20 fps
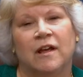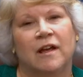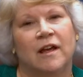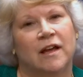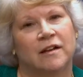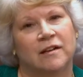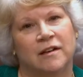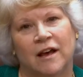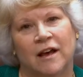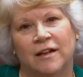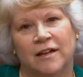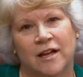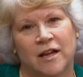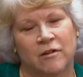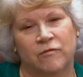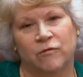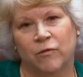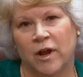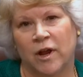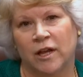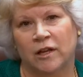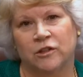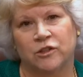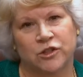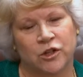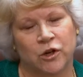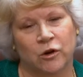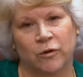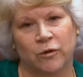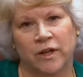and not have rank
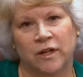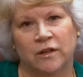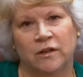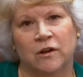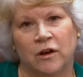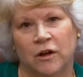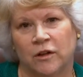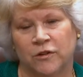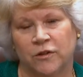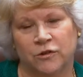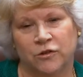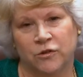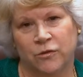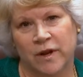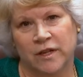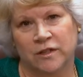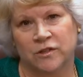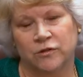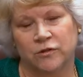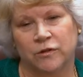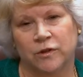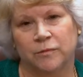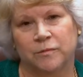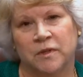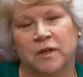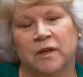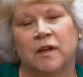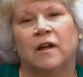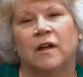showing on their transcript.